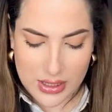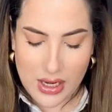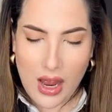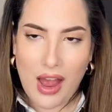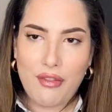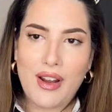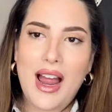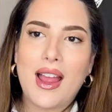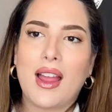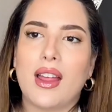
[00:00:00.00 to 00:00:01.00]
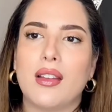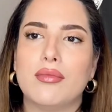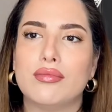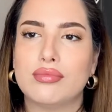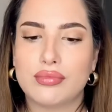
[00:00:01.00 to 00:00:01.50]
I feel like
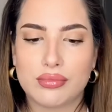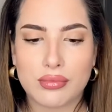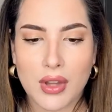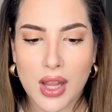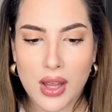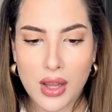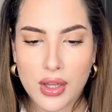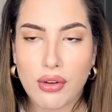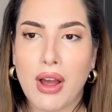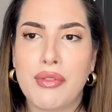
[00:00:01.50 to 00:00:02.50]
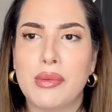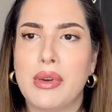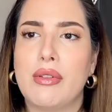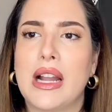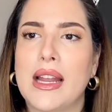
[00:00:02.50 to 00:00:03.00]
you have to be
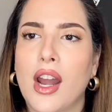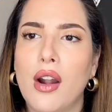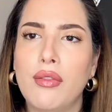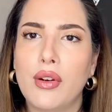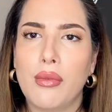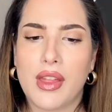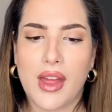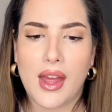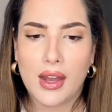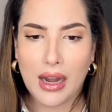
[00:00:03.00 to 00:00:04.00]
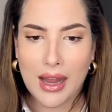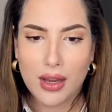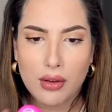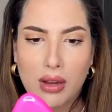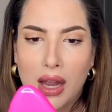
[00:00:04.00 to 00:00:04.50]
really careful with it. Like, you
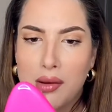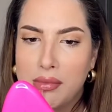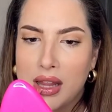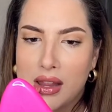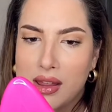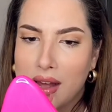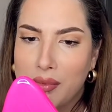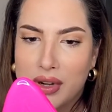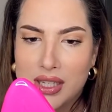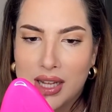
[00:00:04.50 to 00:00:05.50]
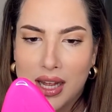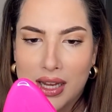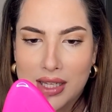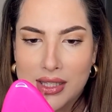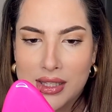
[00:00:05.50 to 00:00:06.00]
can't be that
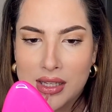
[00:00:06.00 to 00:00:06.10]
precise.